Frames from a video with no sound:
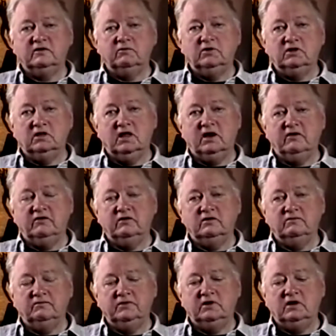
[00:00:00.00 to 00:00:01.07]
I mean, a lot of the,
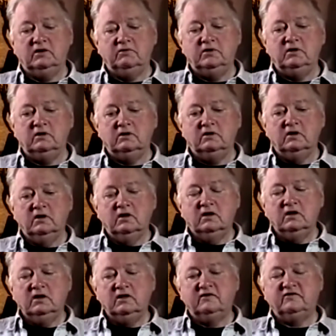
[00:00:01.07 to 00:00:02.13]
you know, I mean,
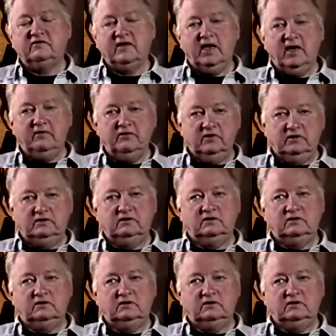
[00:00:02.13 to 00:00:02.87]
it's sad that